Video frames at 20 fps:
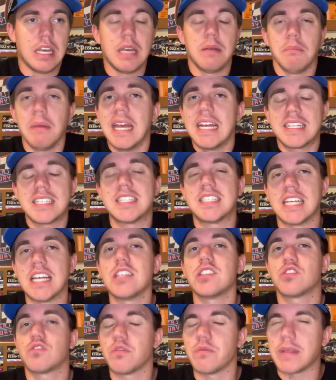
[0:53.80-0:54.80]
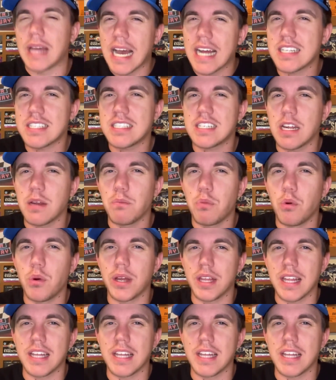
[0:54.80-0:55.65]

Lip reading: makes sense from that standpoint.